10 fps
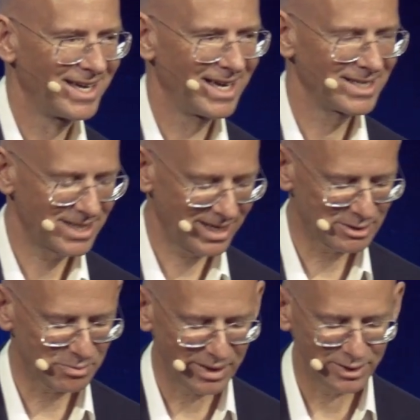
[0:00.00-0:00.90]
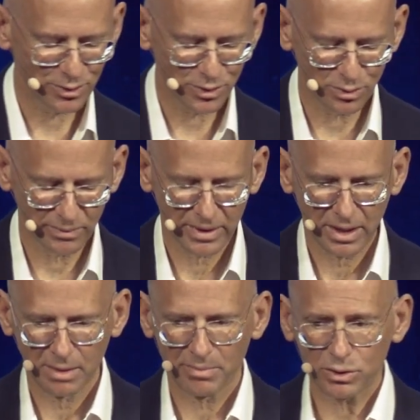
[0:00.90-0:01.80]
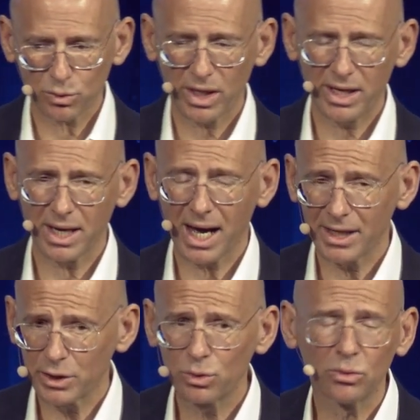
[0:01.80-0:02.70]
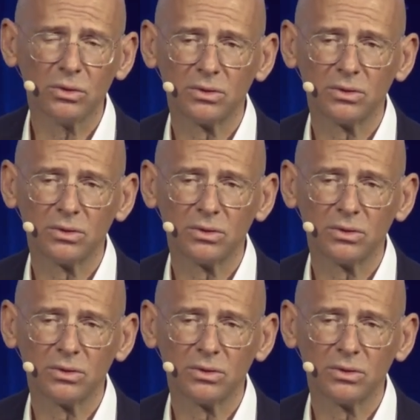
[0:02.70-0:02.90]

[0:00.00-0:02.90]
as I explained to you. But today, I do.